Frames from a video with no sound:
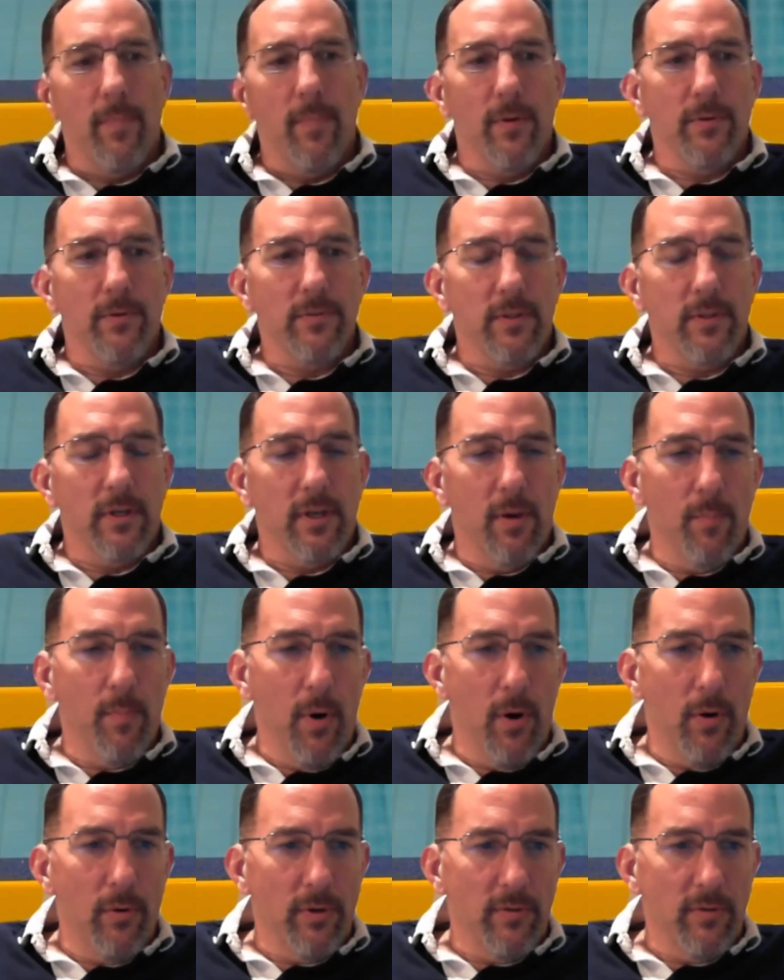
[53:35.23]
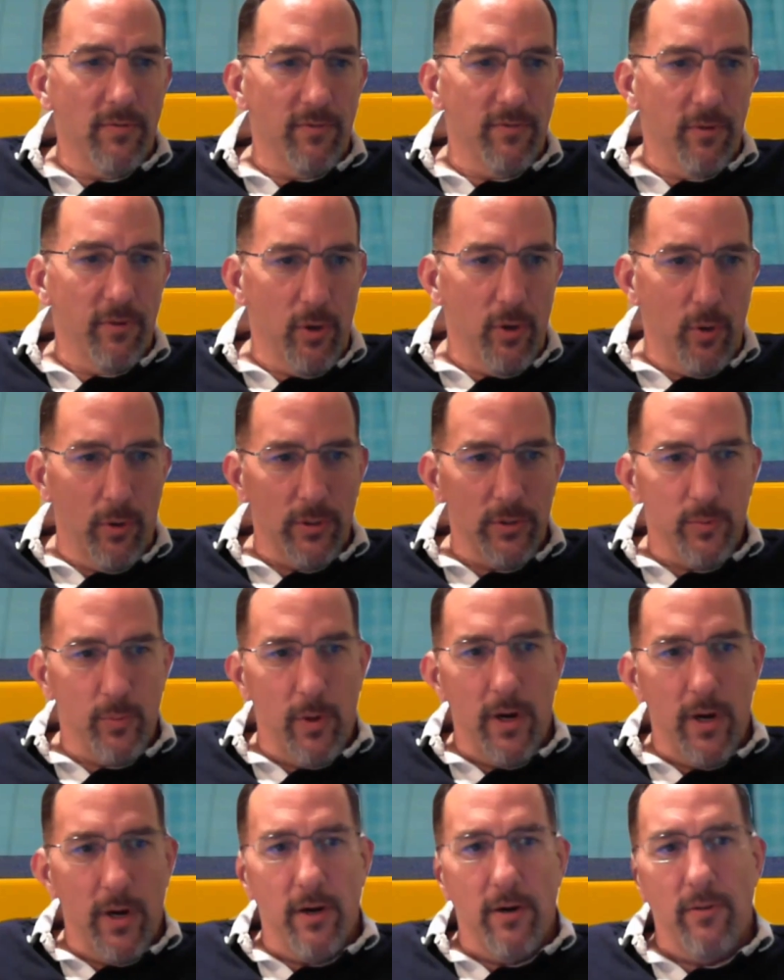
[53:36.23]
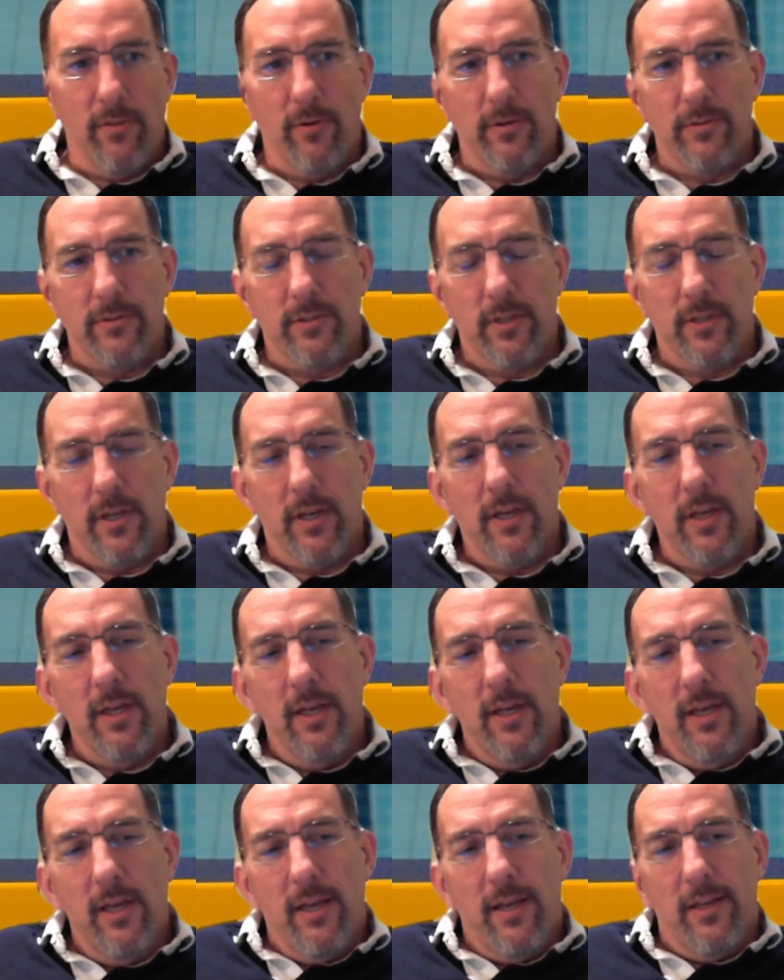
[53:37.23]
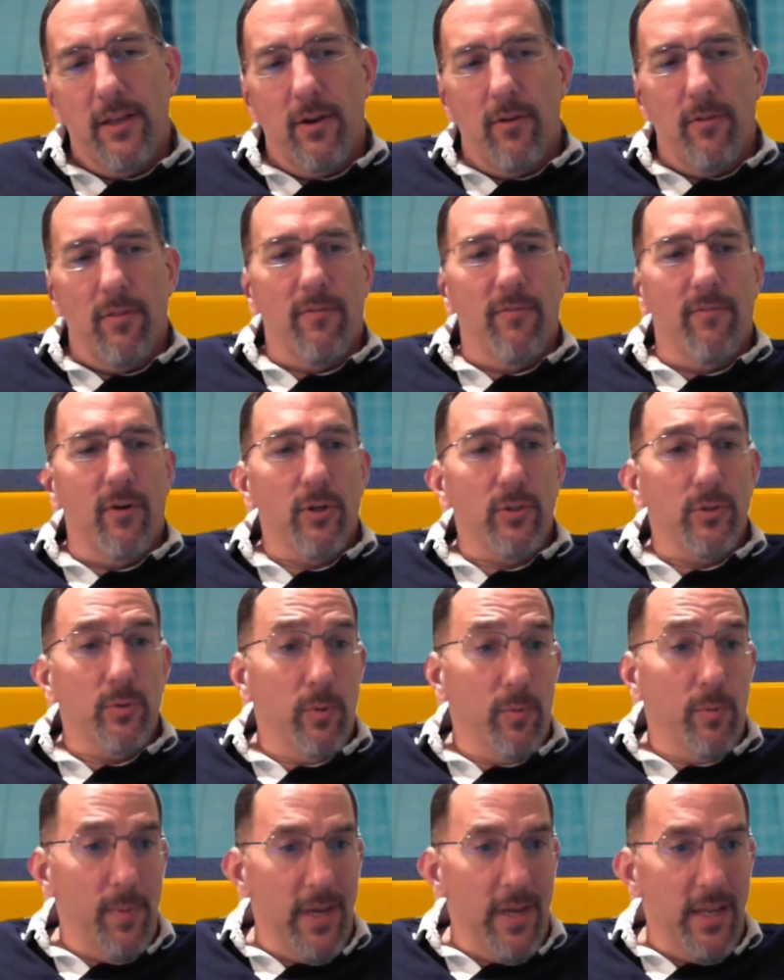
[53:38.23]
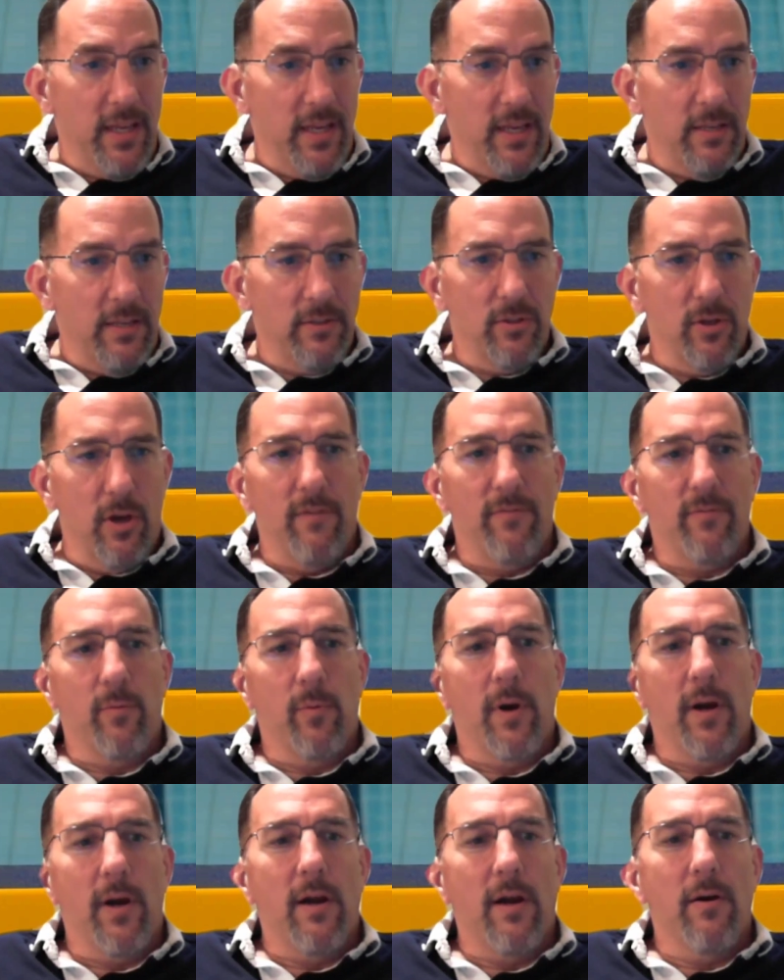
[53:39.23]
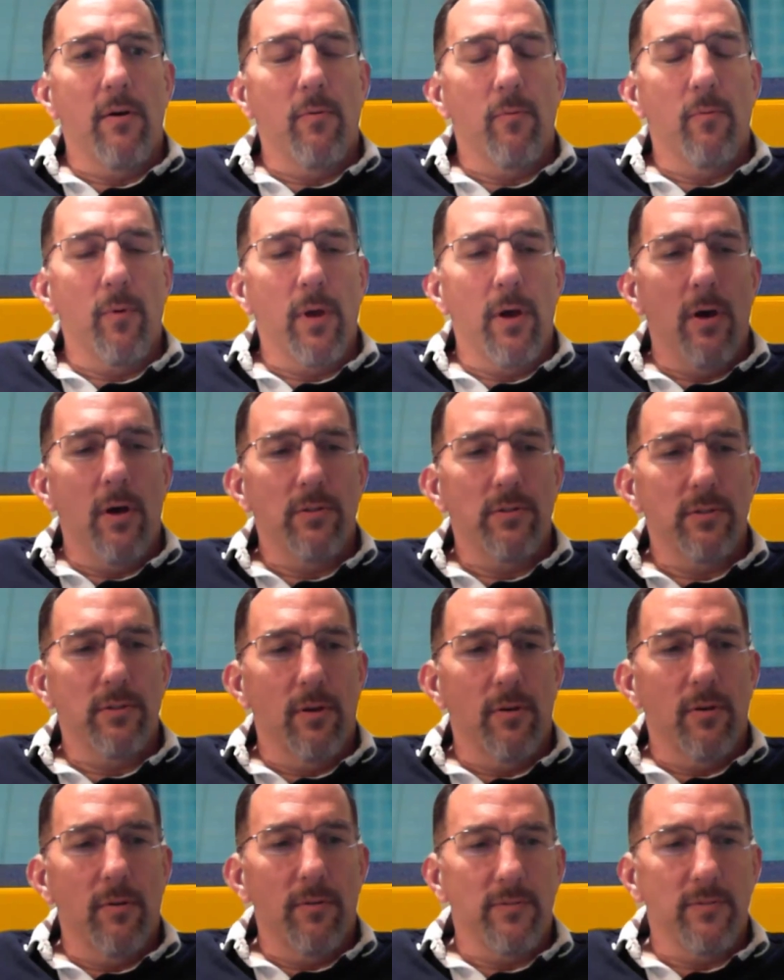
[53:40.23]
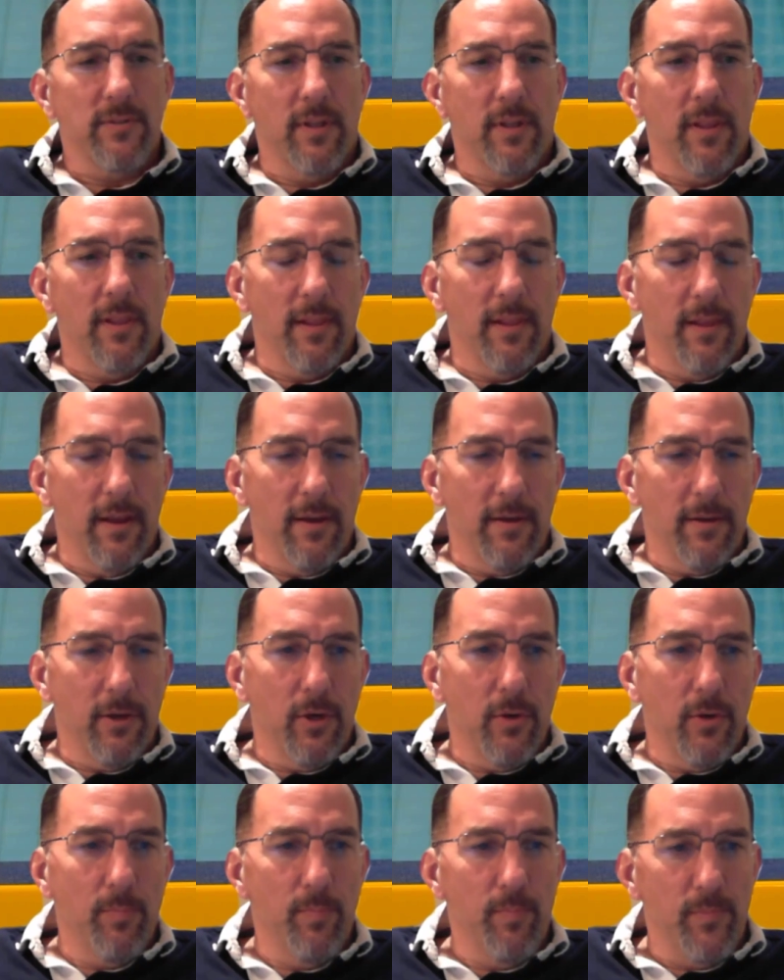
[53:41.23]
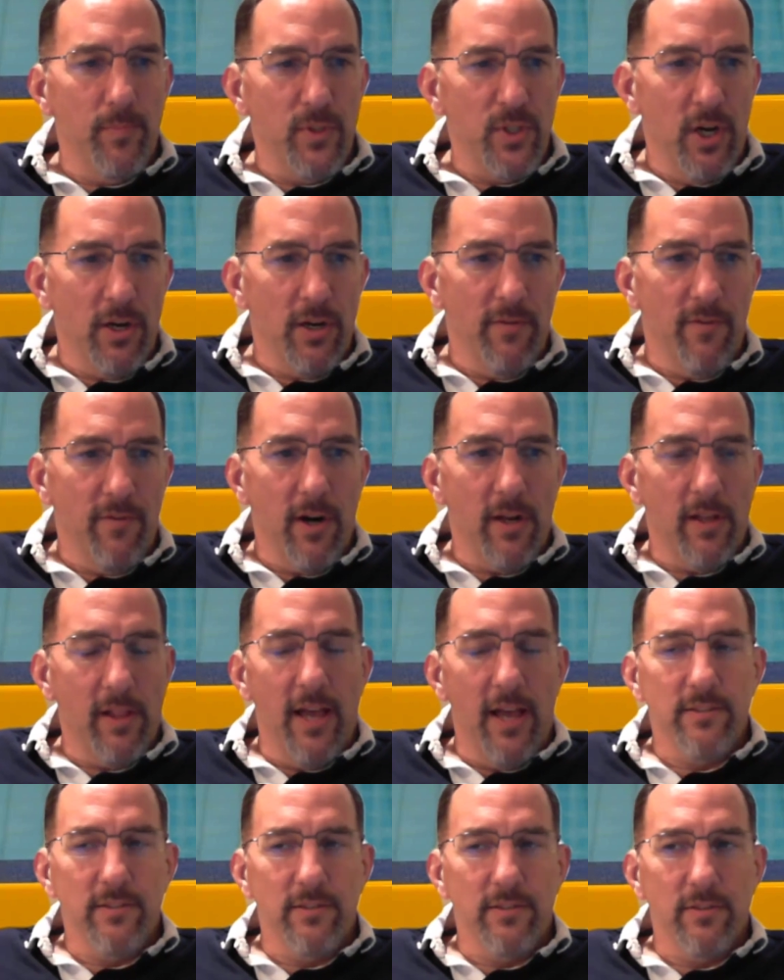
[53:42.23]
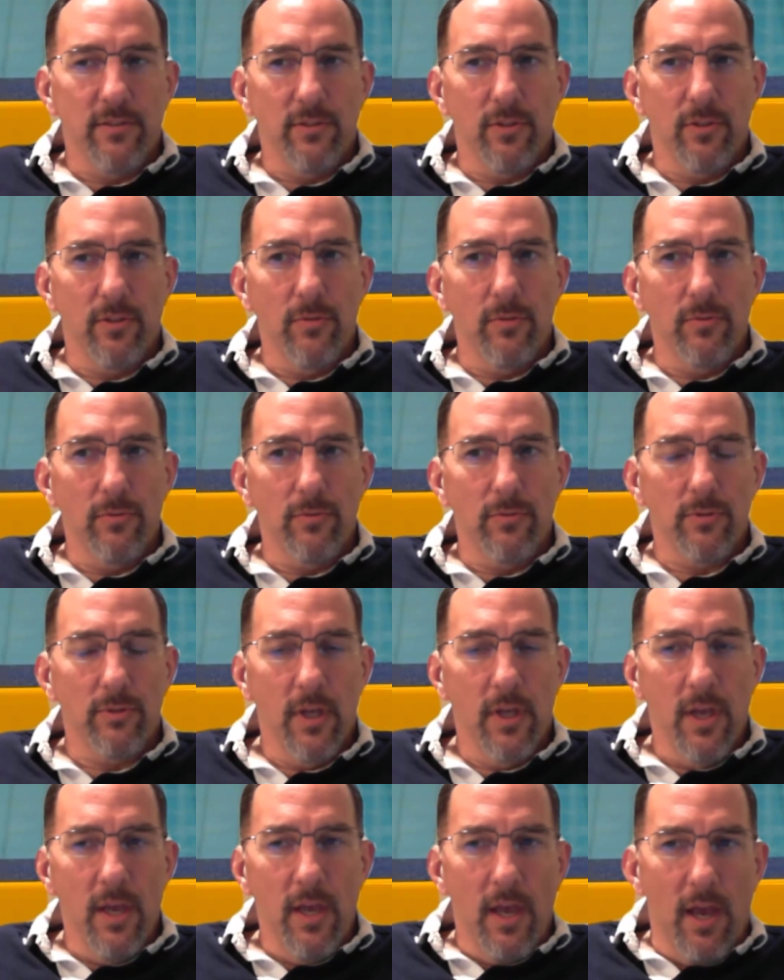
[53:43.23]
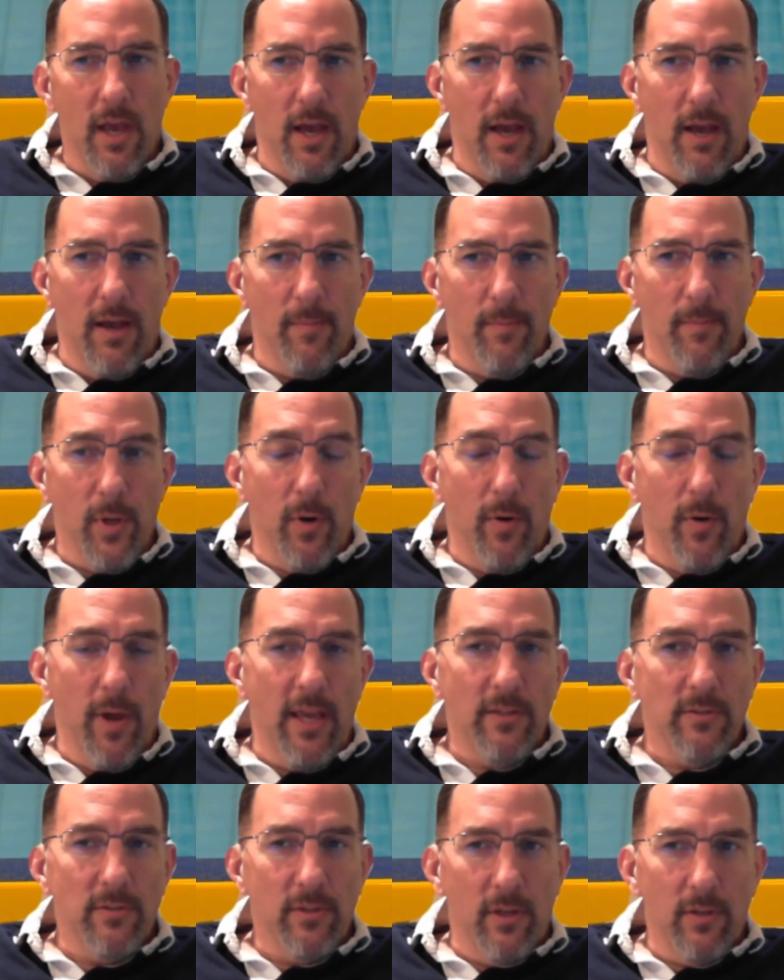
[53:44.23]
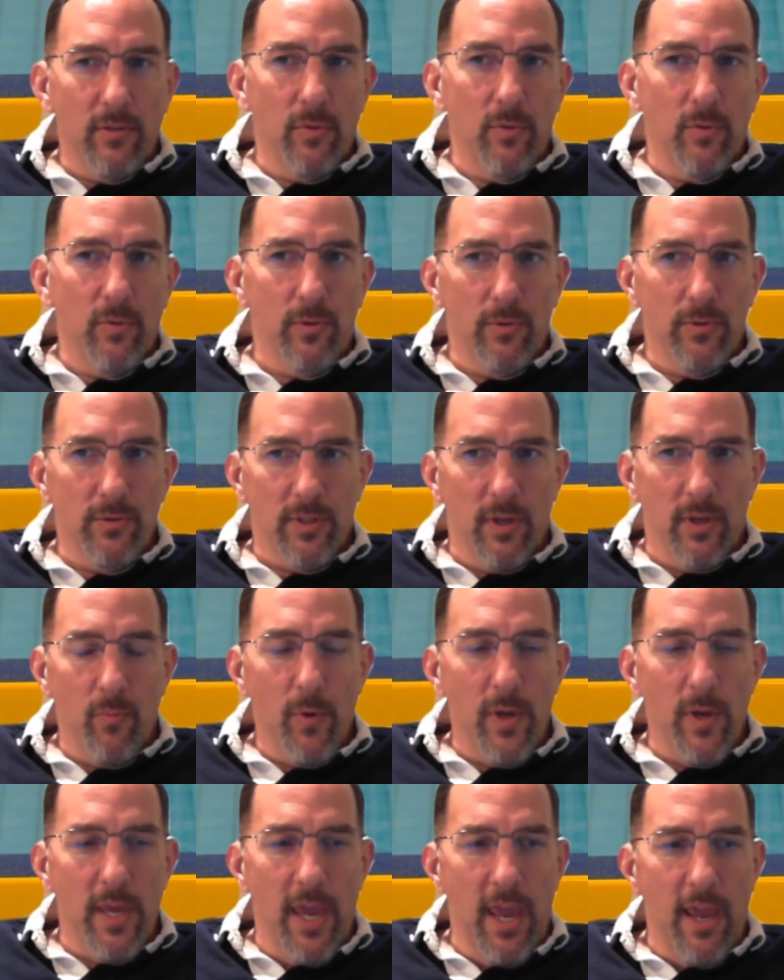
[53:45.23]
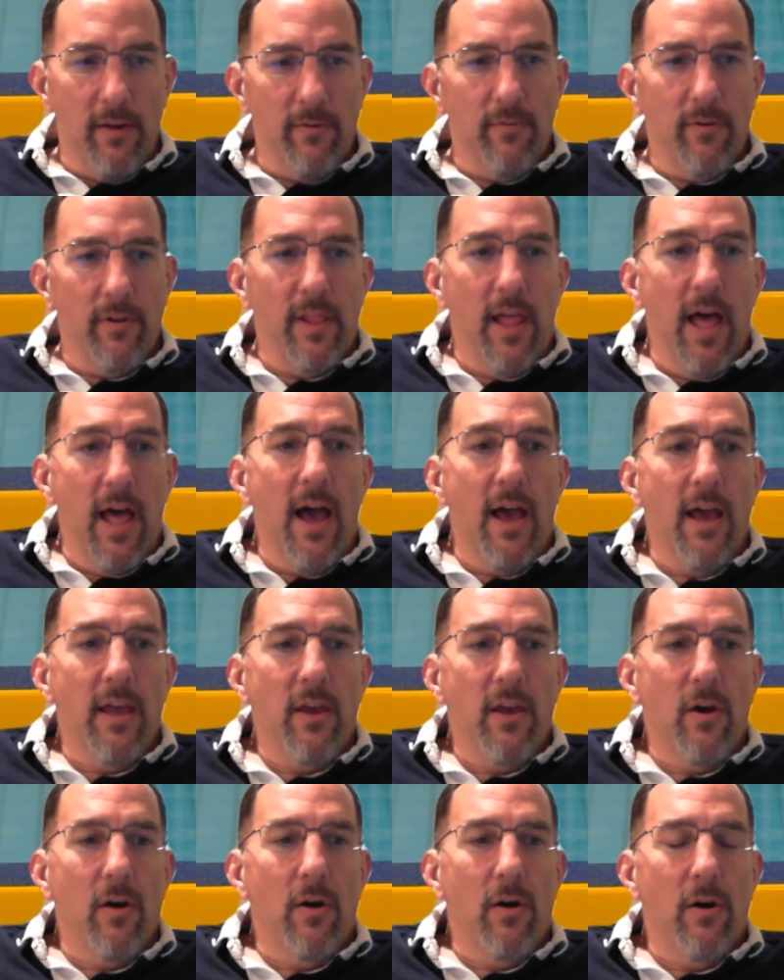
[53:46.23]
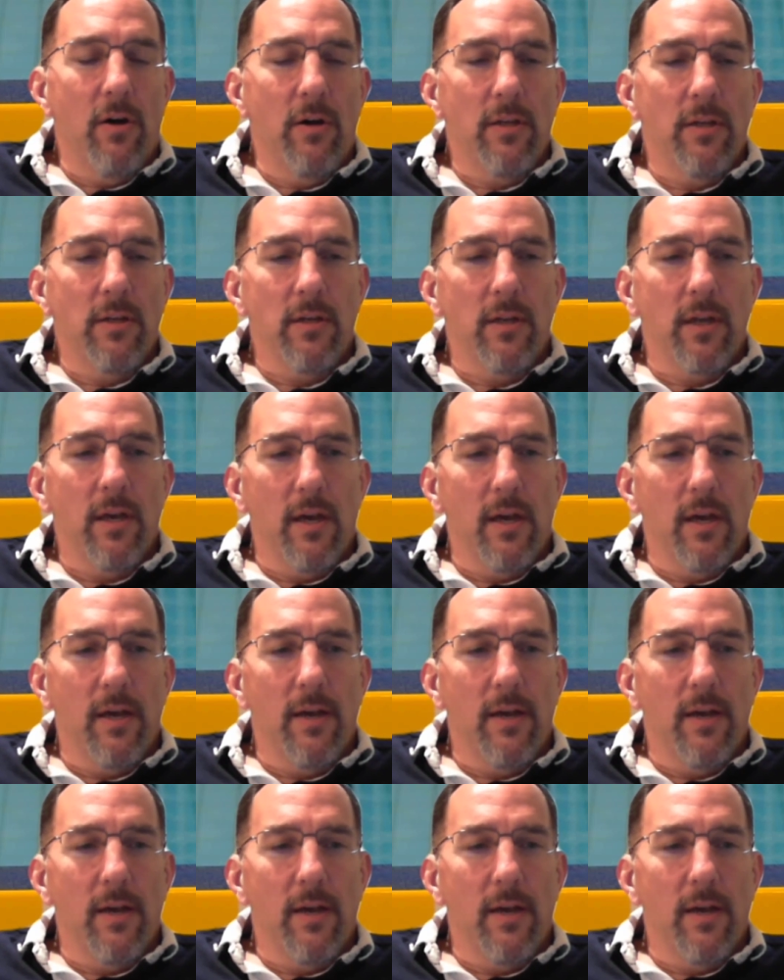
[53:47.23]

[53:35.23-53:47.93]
there's a component for courseware. There's the virtual meeting software. We also, a good chunk of our classes use hands-on tools, and we can't rely on